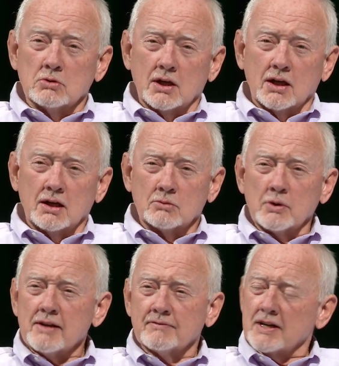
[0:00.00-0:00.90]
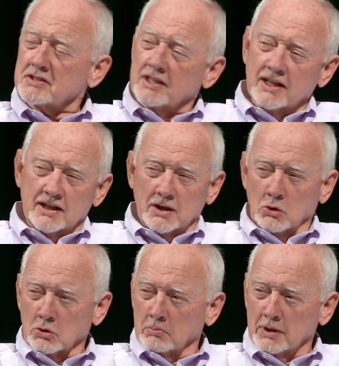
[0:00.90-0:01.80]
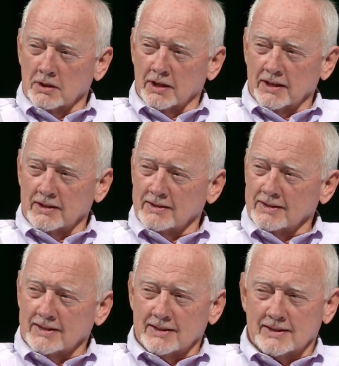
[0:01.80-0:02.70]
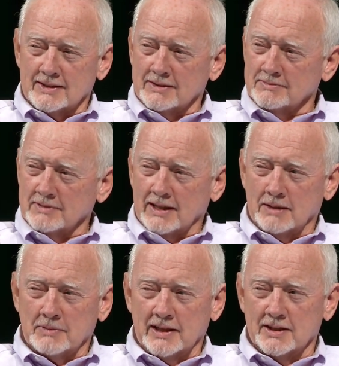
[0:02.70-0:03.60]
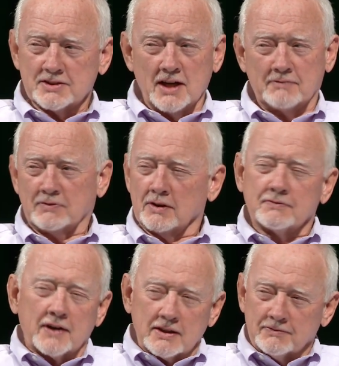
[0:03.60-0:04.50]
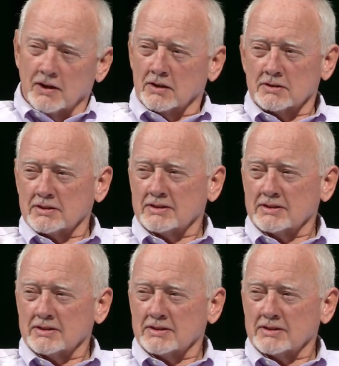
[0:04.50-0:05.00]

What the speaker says: reinvesting in an older building, it's not for the faint of heart.